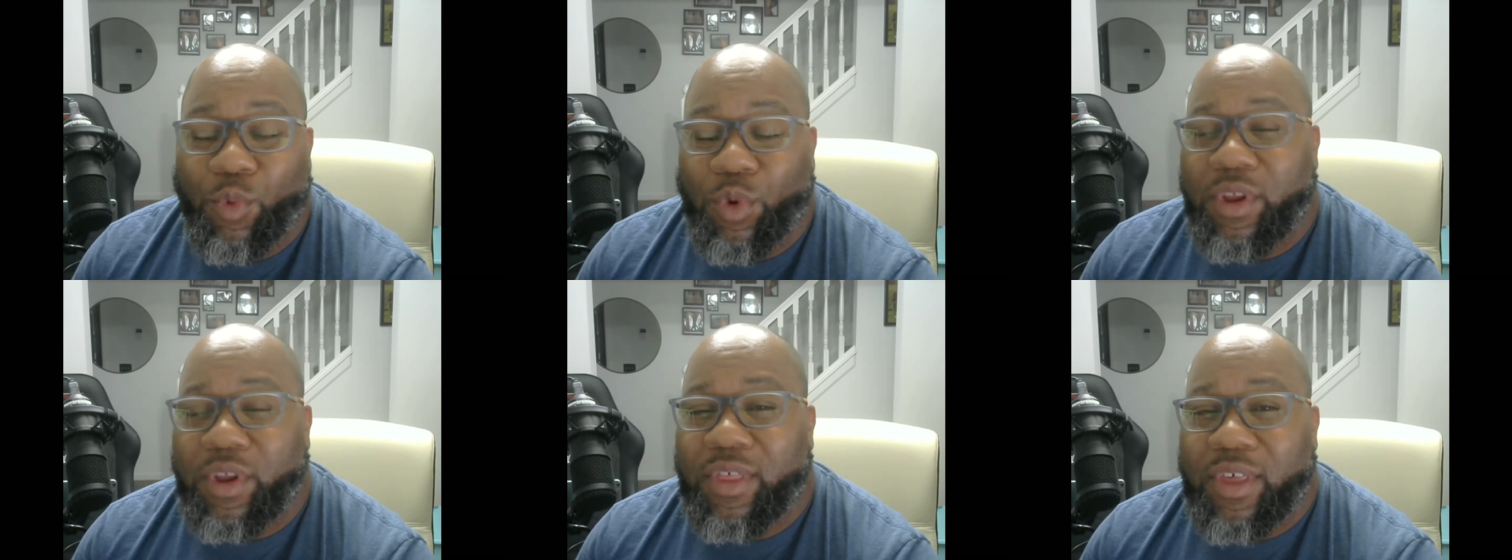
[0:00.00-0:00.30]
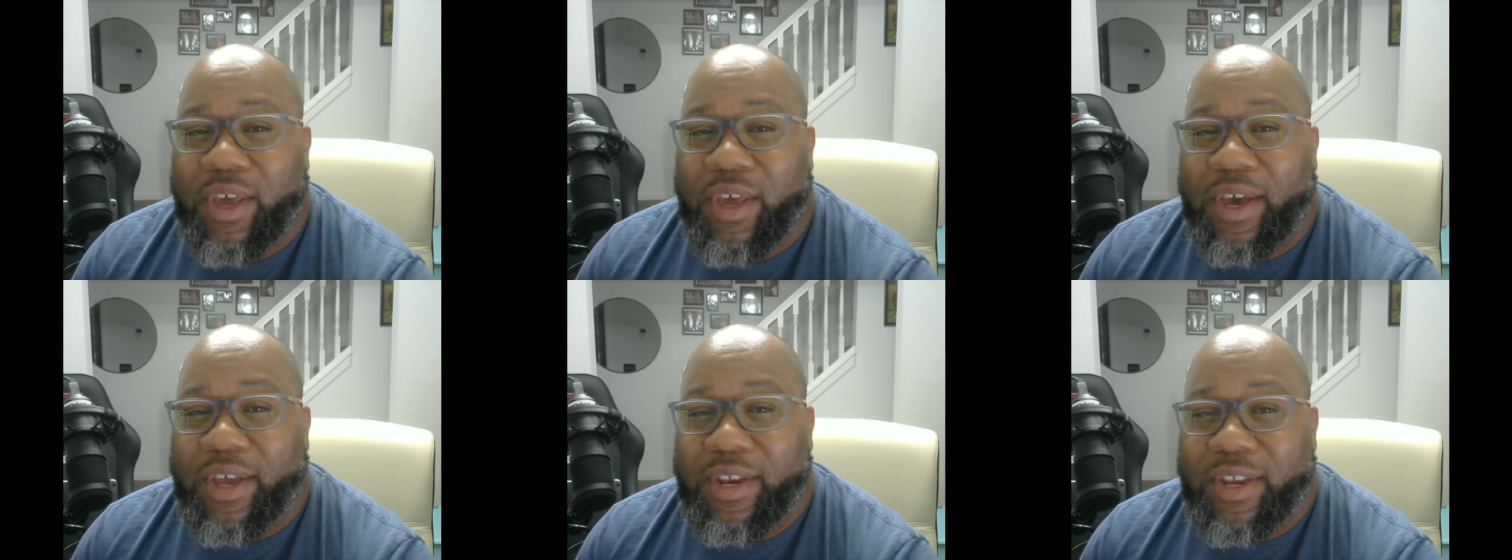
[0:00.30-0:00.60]
one of
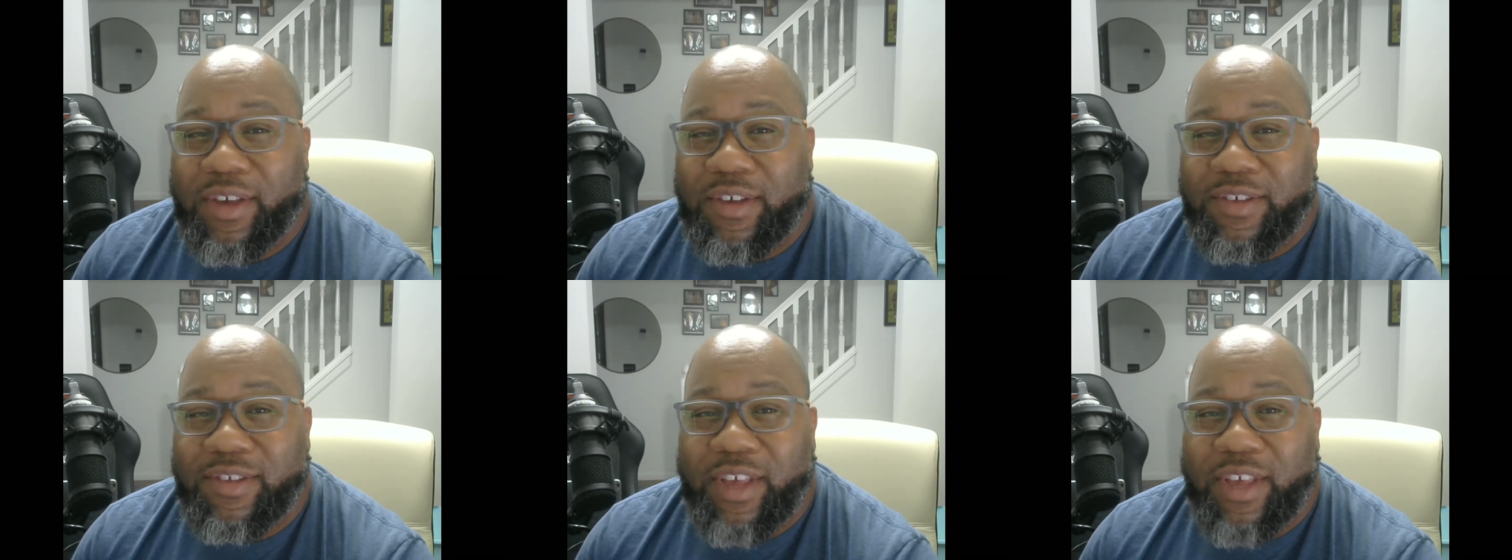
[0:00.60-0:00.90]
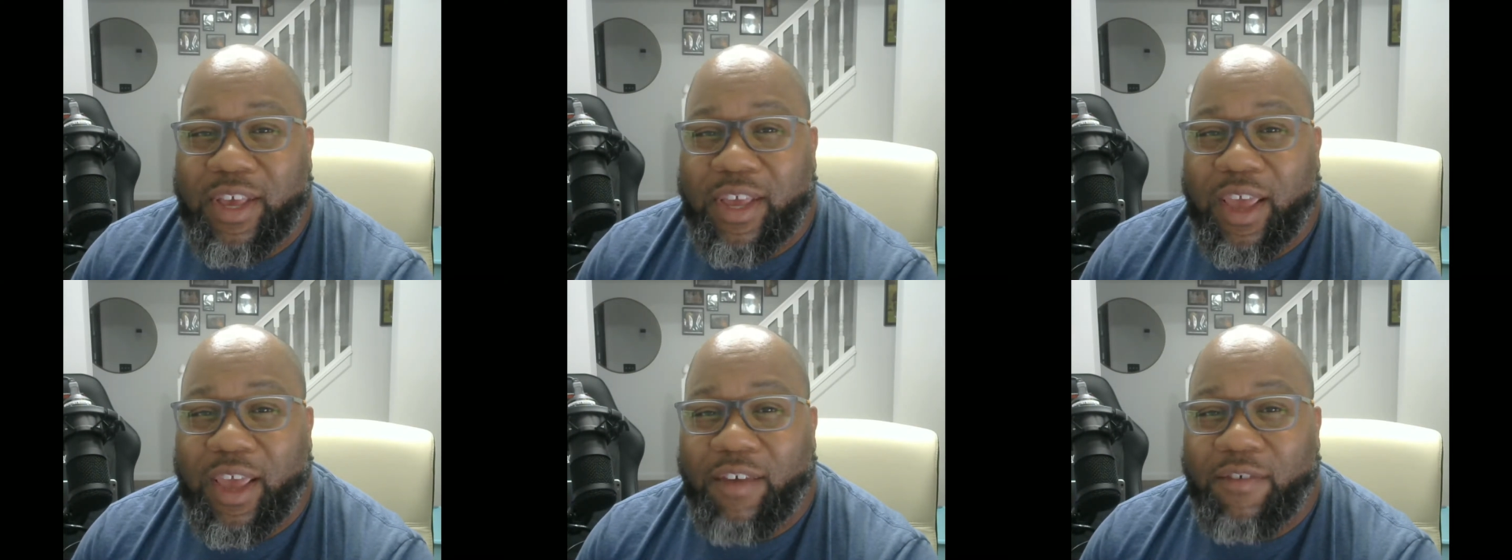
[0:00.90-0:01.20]
the ideas
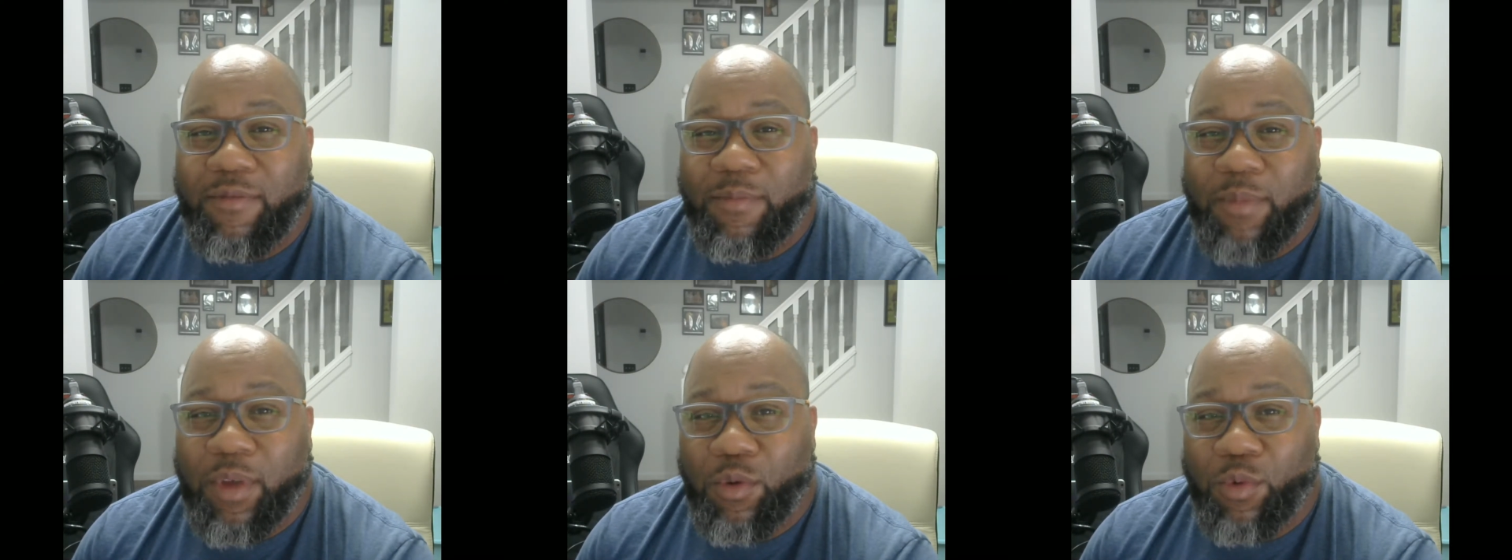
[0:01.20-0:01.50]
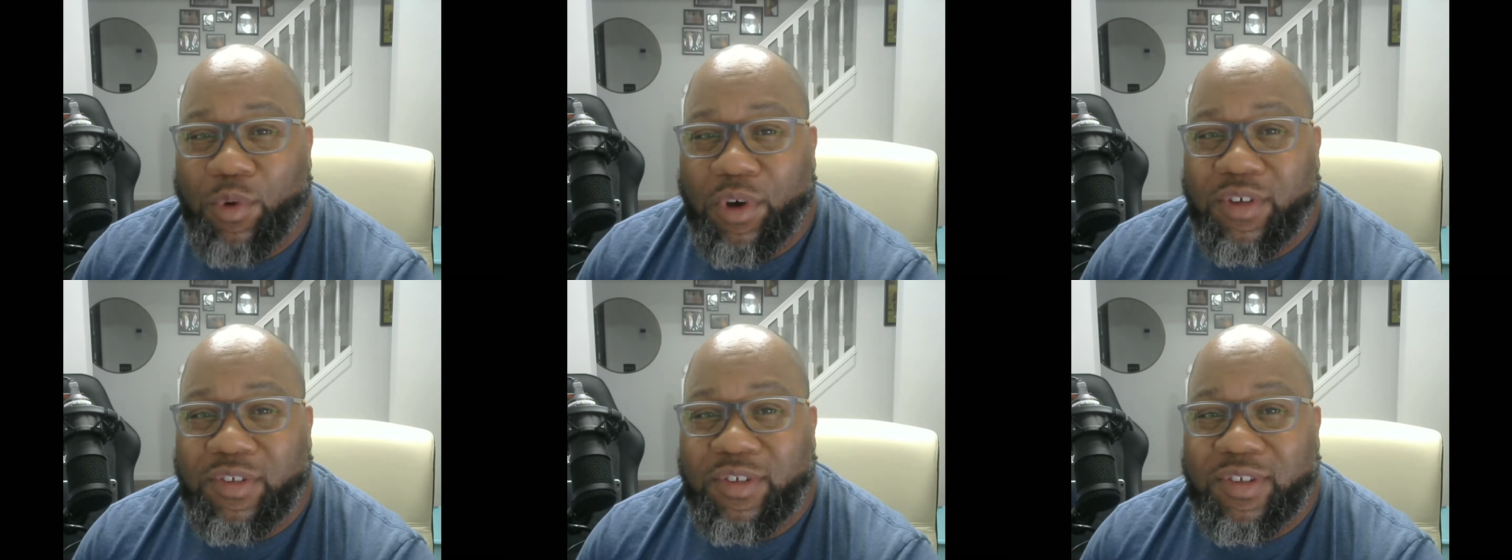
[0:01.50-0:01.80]
they gave me
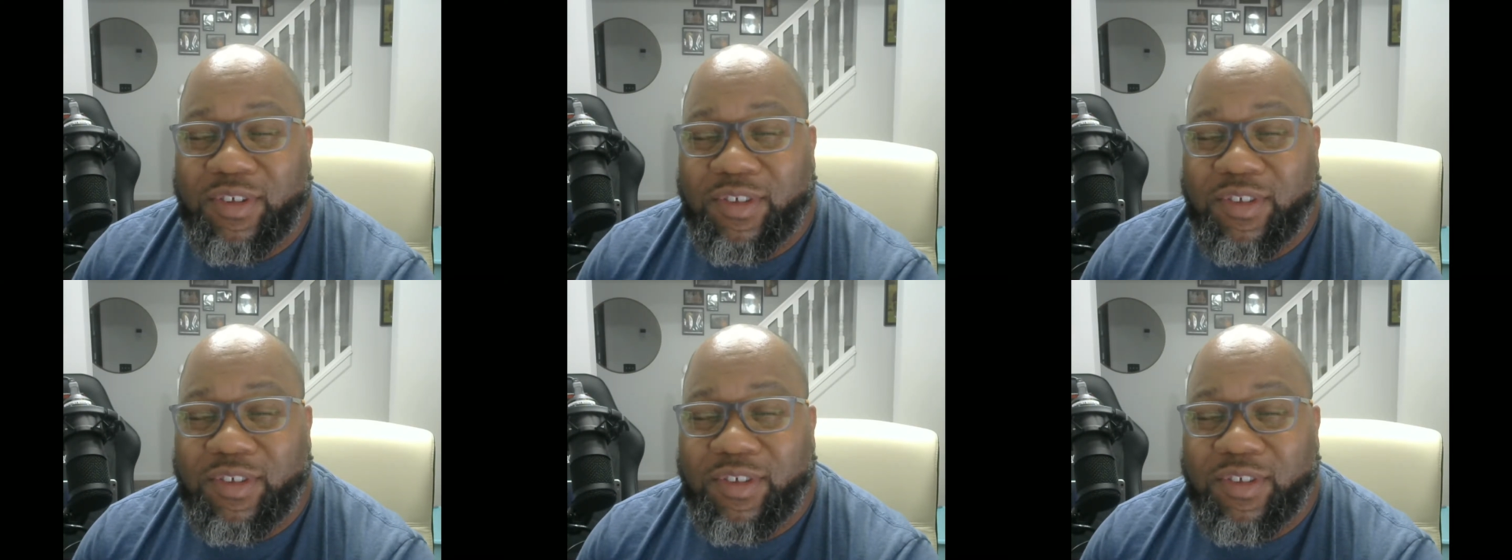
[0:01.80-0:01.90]
was